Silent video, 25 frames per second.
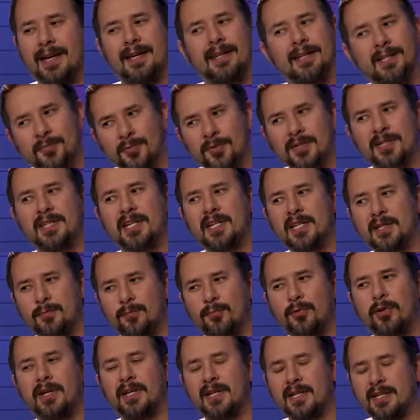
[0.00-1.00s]
And this one stays
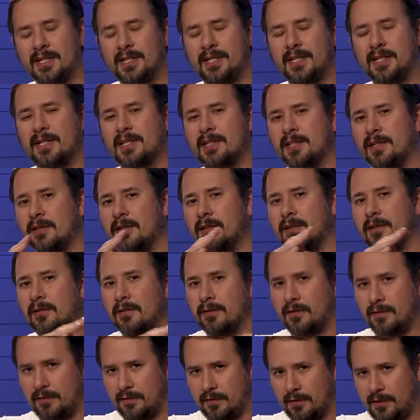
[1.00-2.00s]
pretty consistent,
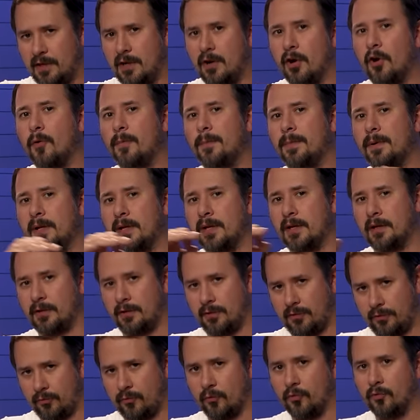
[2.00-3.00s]
the opening
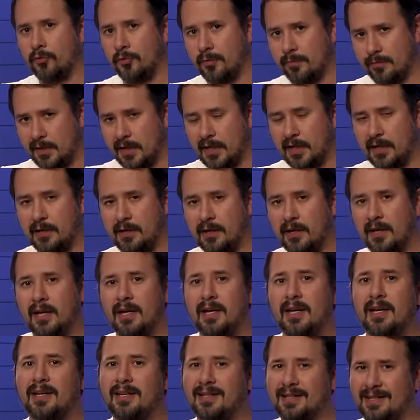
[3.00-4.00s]
through the mid.
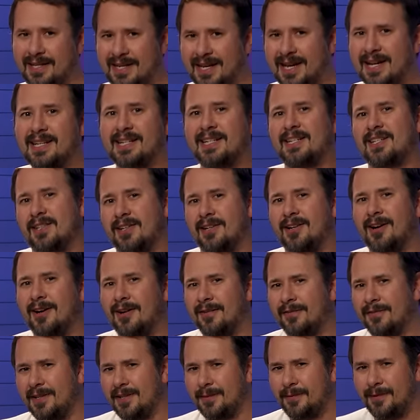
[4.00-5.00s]
Yes, the
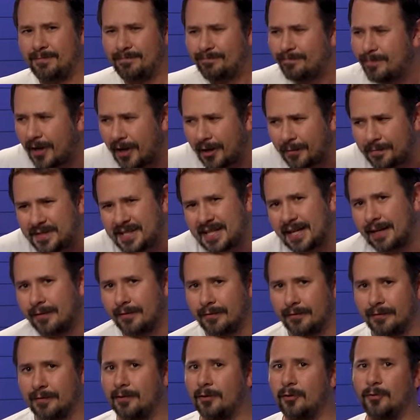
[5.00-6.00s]
coffee pops out a
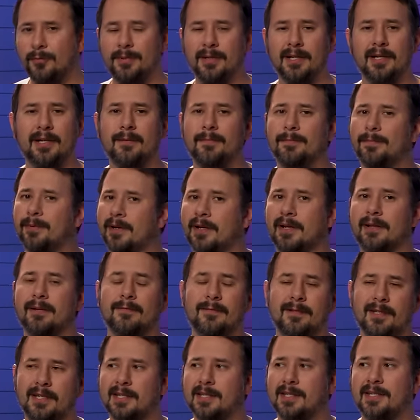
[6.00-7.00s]
little bit, but
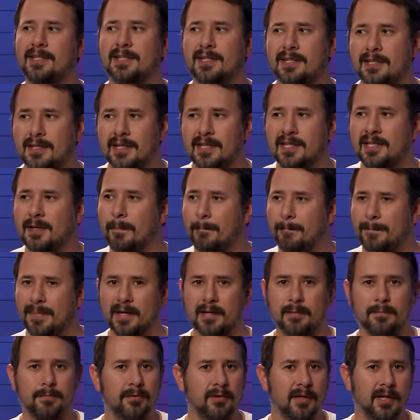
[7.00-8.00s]
it's, it's a
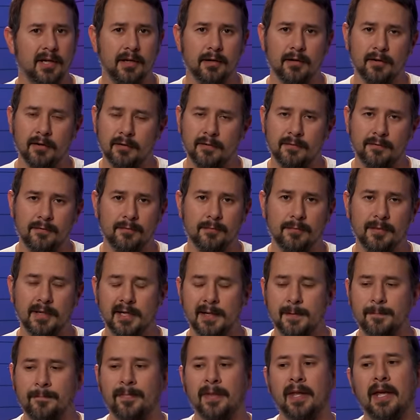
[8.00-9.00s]
bit player for
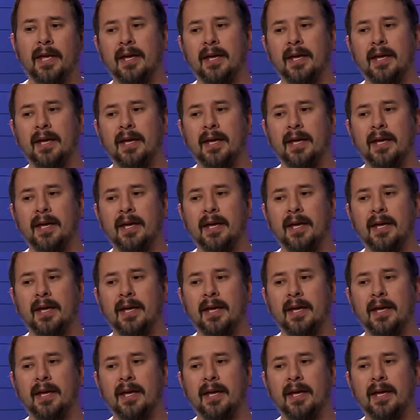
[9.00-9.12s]
me.